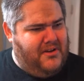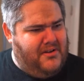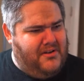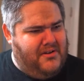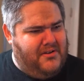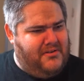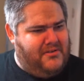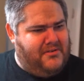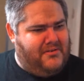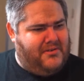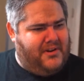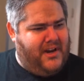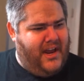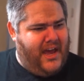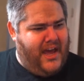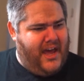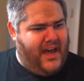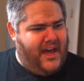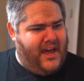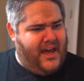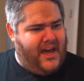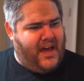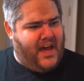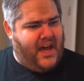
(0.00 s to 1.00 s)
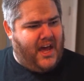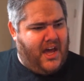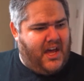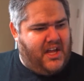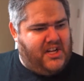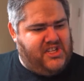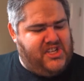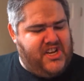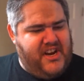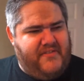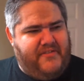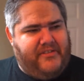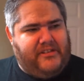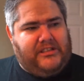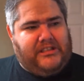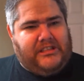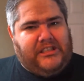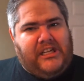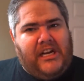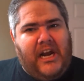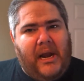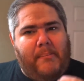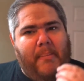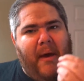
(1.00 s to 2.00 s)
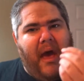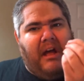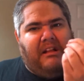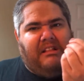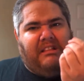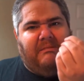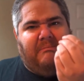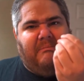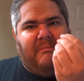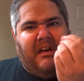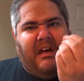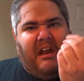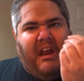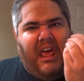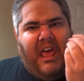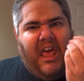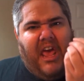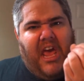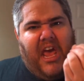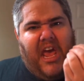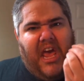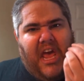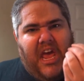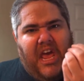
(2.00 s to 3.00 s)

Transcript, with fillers: Dude, yeah. Jennifer's all about the money.